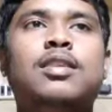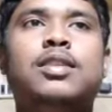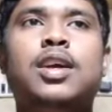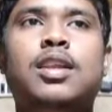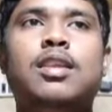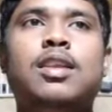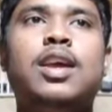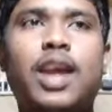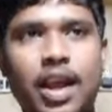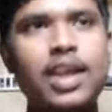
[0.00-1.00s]

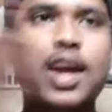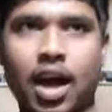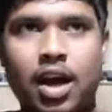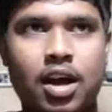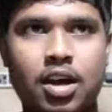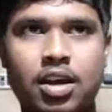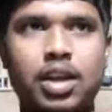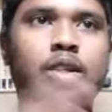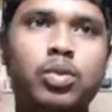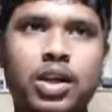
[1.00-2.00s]
Then area
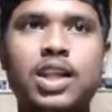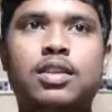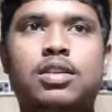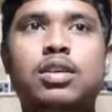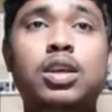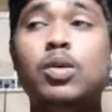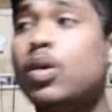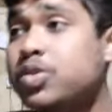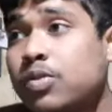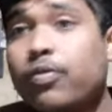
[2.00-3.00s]
into length
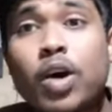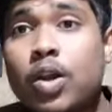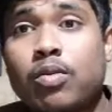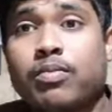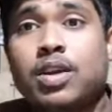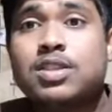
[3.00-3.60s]
equals to volume.